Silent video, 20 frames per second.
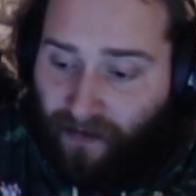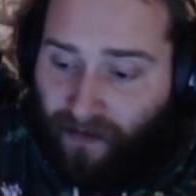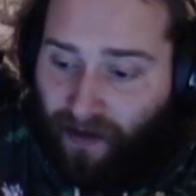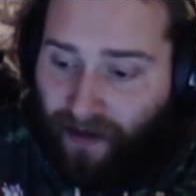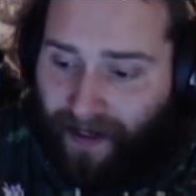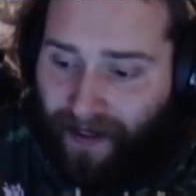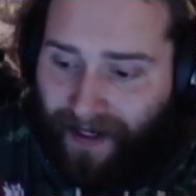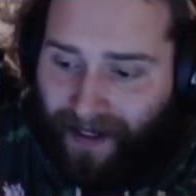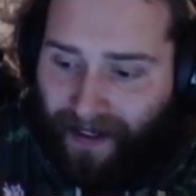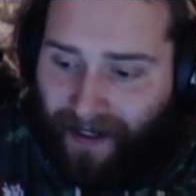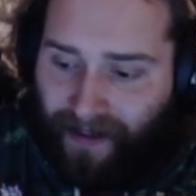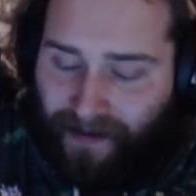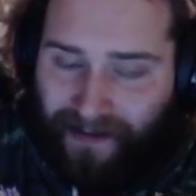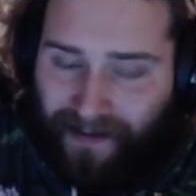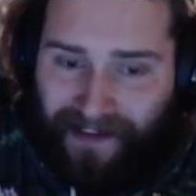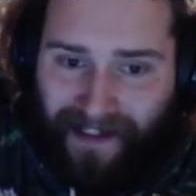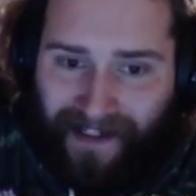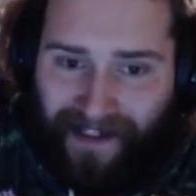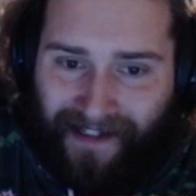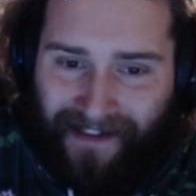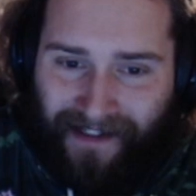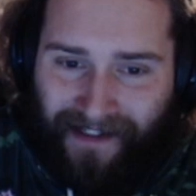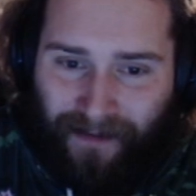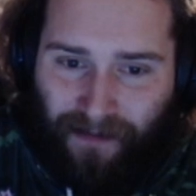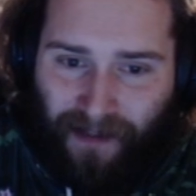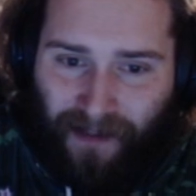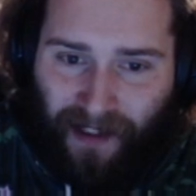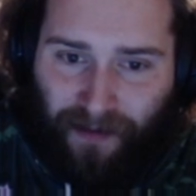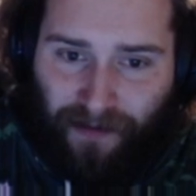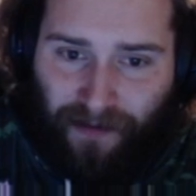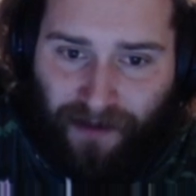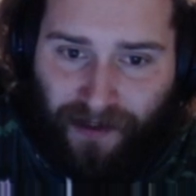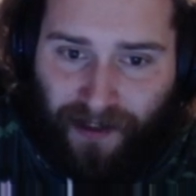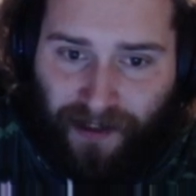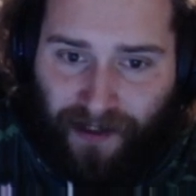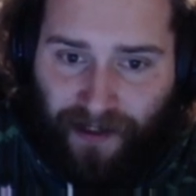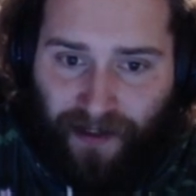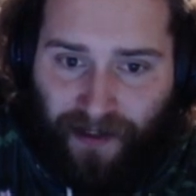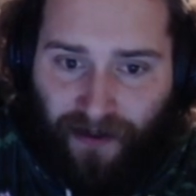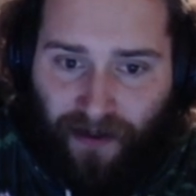and take some damage
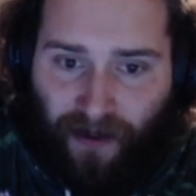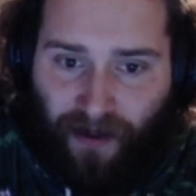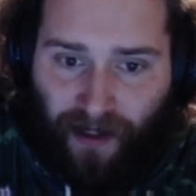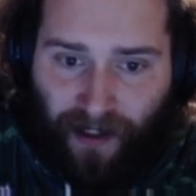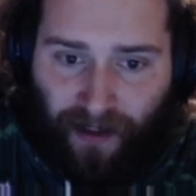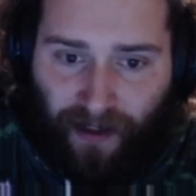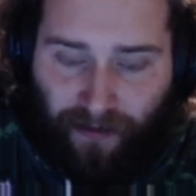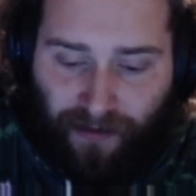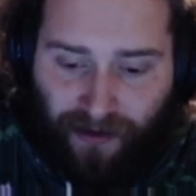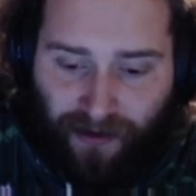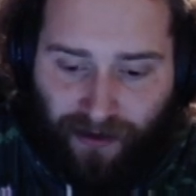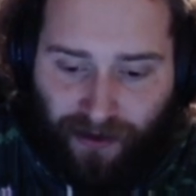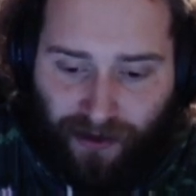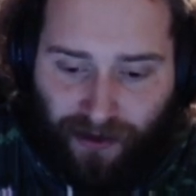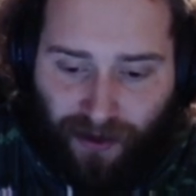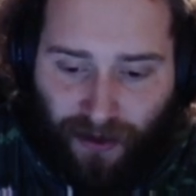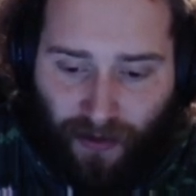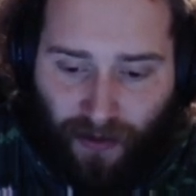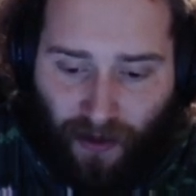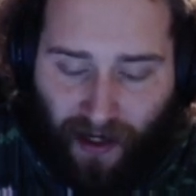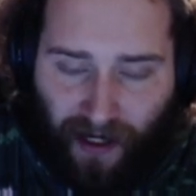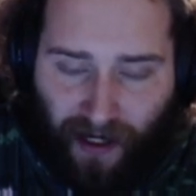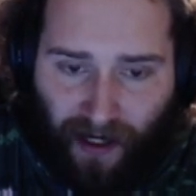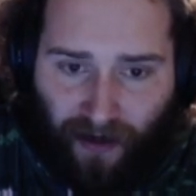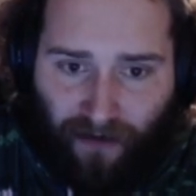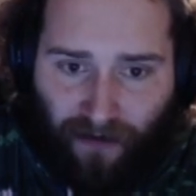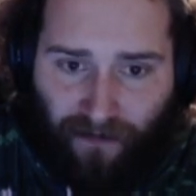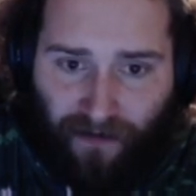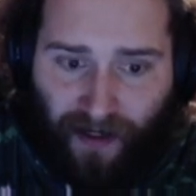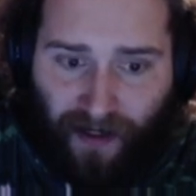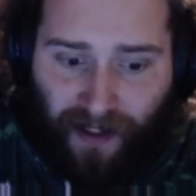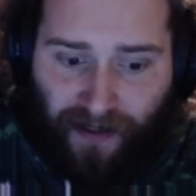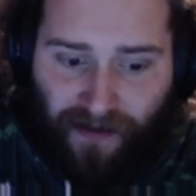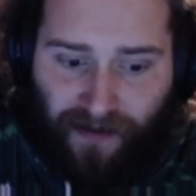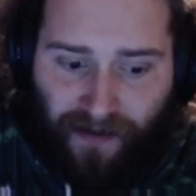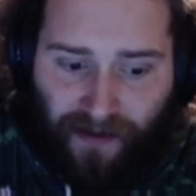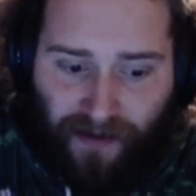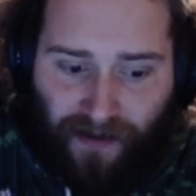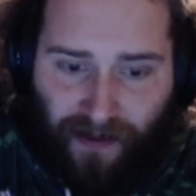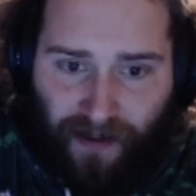here, and I'm just going to show you how fast
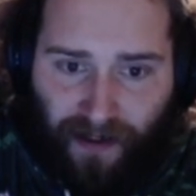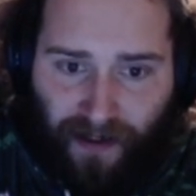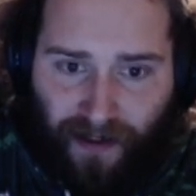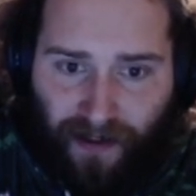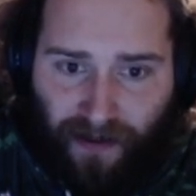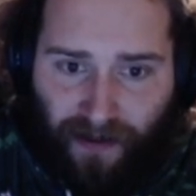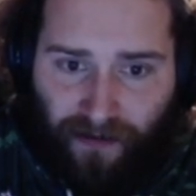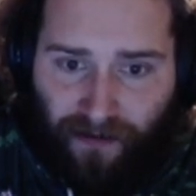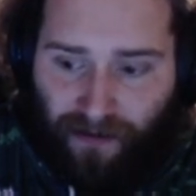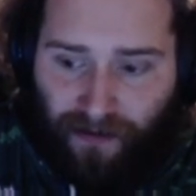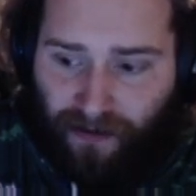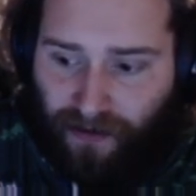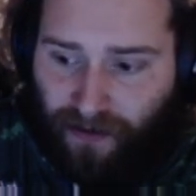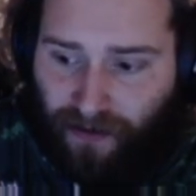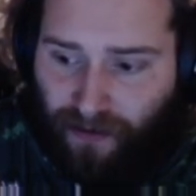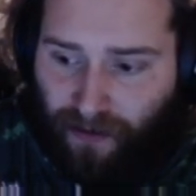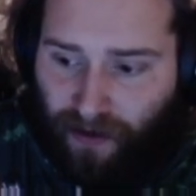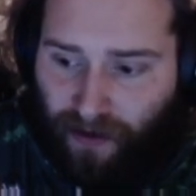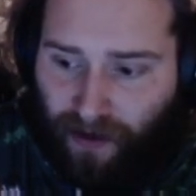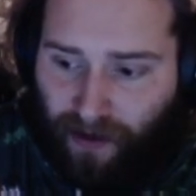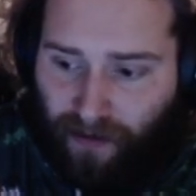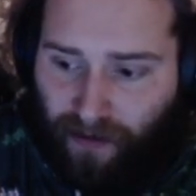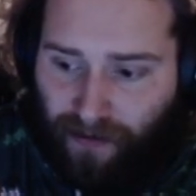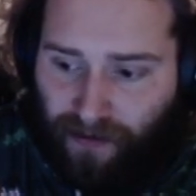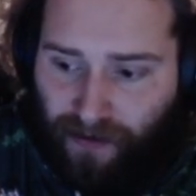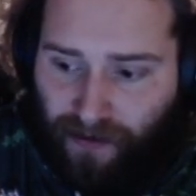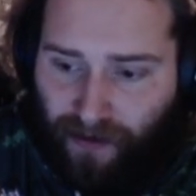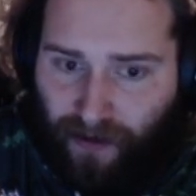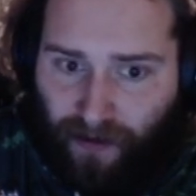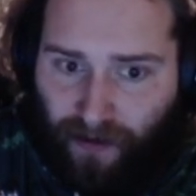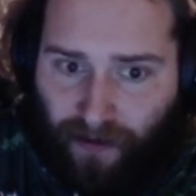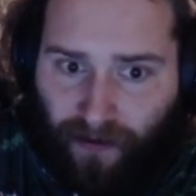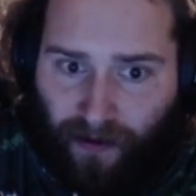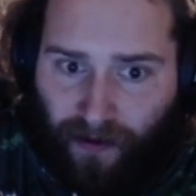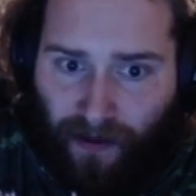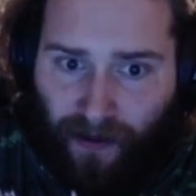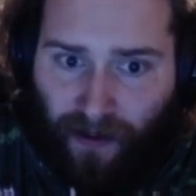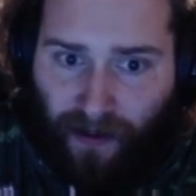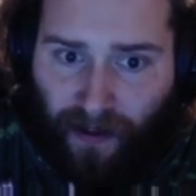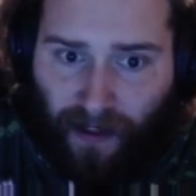this can heal you up. So
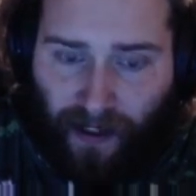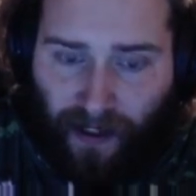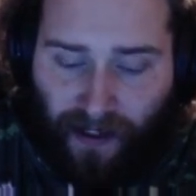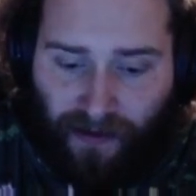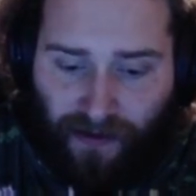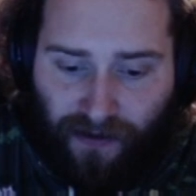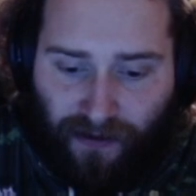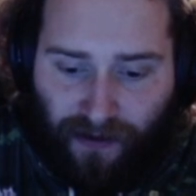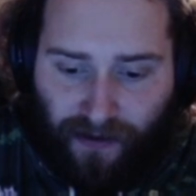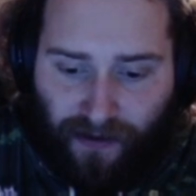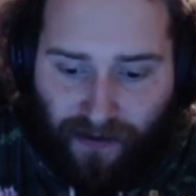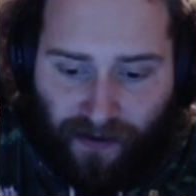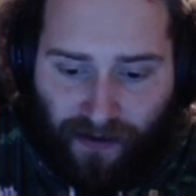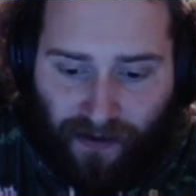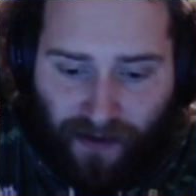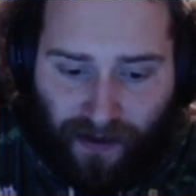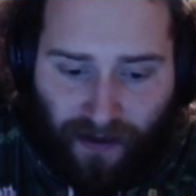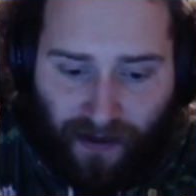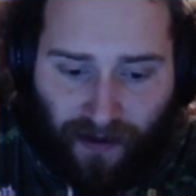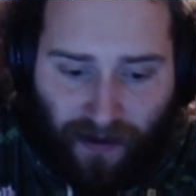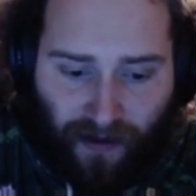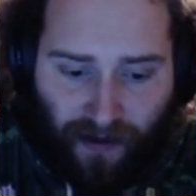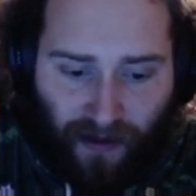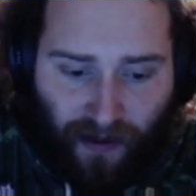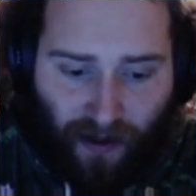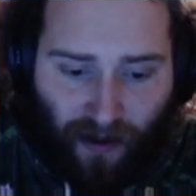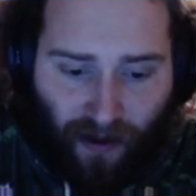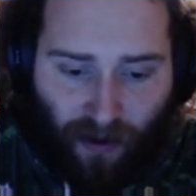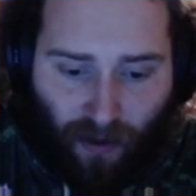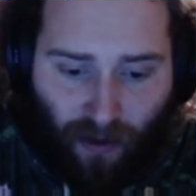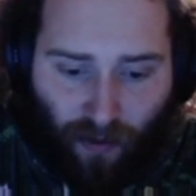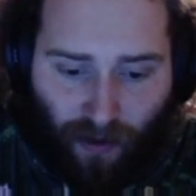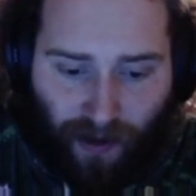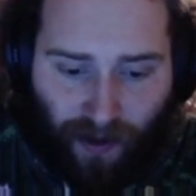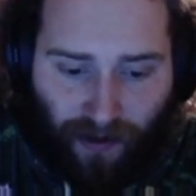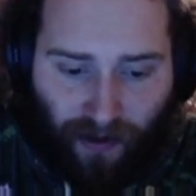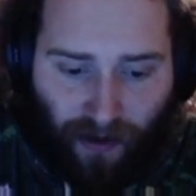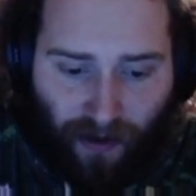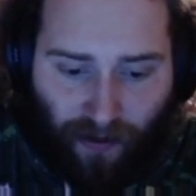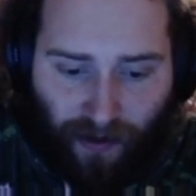as you can see, quite
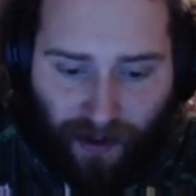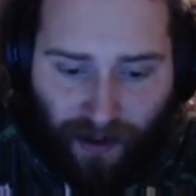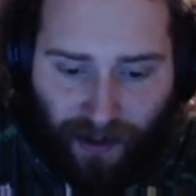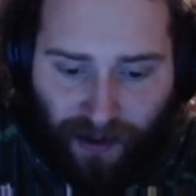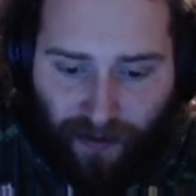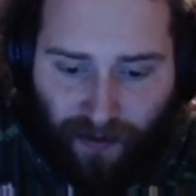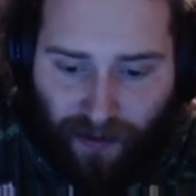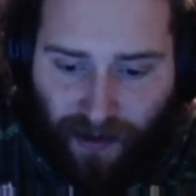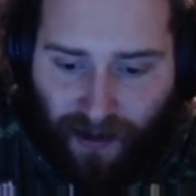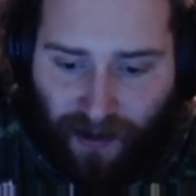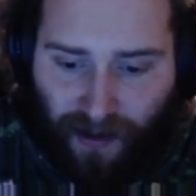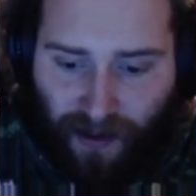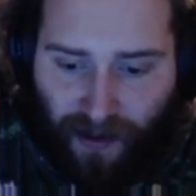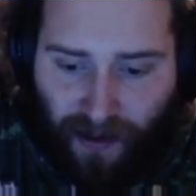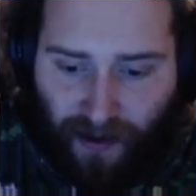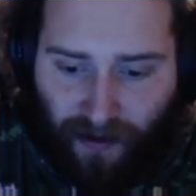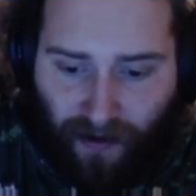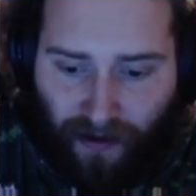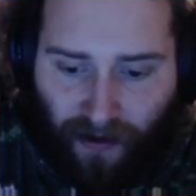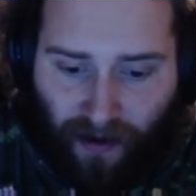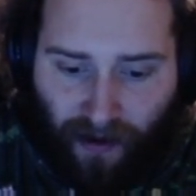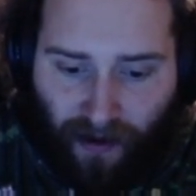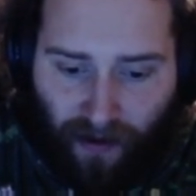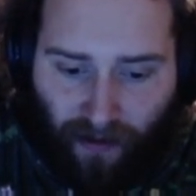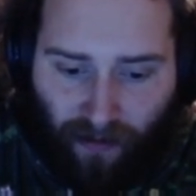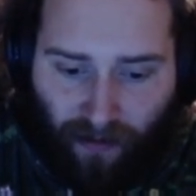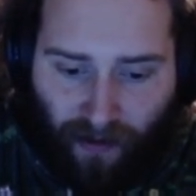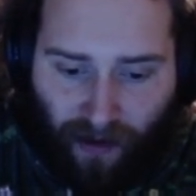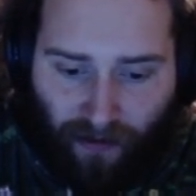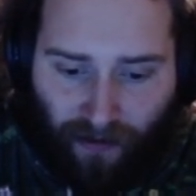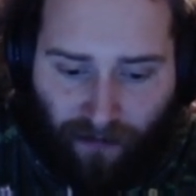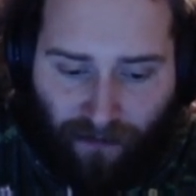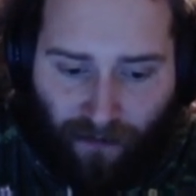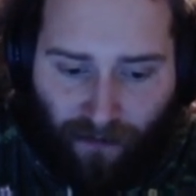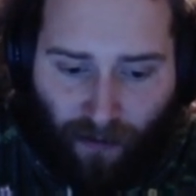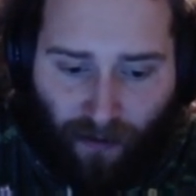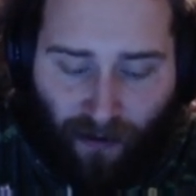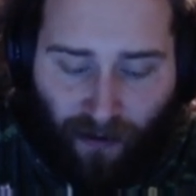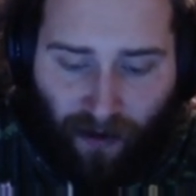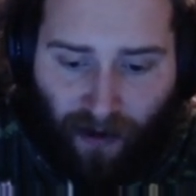low on HP here, around
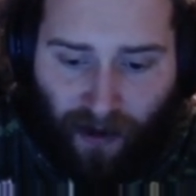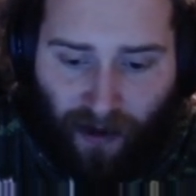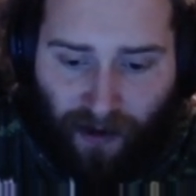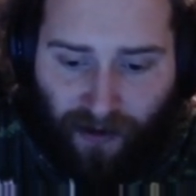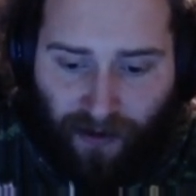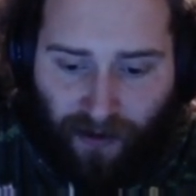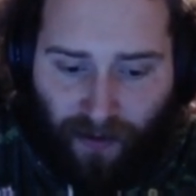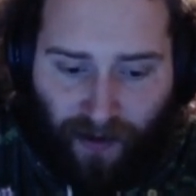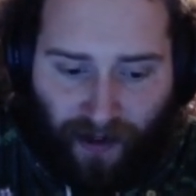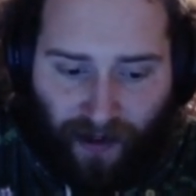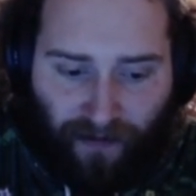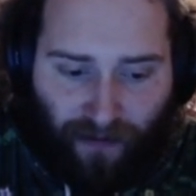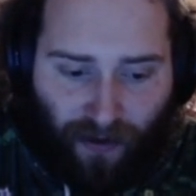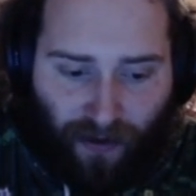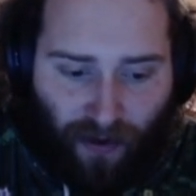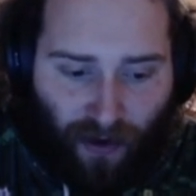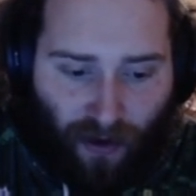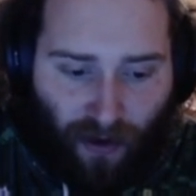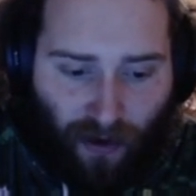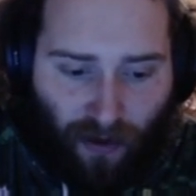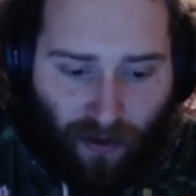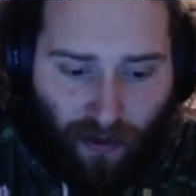400. We have no